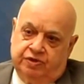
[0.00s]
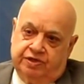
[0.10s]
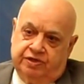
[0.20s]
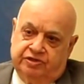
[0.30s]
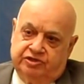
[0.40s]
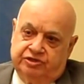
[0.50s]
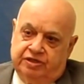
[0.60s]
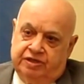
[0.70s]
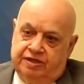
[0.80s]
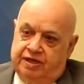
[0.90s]
workers
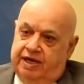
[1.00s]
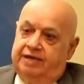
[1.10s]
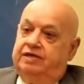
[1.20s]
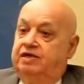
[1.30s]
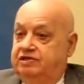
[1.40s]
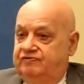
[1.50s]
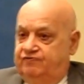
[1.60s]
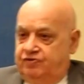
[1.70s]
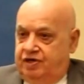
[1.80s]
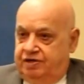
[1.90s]
and another
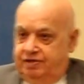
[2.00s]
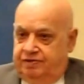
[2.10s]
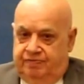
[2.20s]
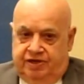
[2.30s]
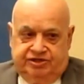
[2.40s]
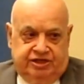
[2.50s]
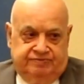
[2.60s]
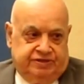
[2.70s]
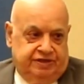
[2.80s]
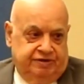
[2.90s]
400 by
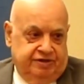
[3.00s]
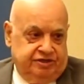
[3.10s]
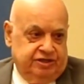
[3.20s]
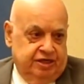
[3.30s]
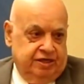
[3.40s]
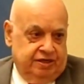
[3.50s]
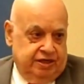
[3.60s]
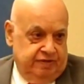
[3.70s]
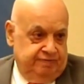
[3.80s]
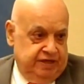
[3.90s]
subsidiaries.
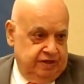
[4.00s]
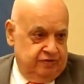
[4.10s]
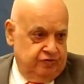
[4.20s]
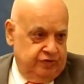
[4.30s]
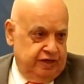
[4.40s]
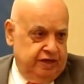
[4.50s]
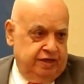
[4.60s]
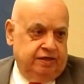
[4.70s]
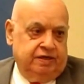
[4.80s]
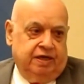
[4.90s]
It'd be a
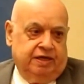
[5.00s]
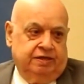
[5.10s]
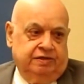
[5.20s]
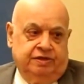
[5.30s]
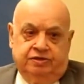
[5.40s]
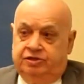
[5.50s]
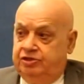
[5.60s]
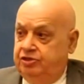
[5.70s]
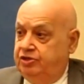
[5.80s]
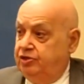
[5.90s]
really,
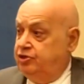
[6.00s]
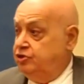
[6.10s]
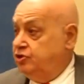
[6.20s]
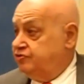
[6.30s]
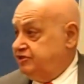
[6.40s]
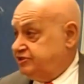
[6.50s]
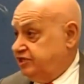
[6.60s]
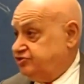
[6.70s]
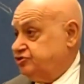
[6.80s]
recession.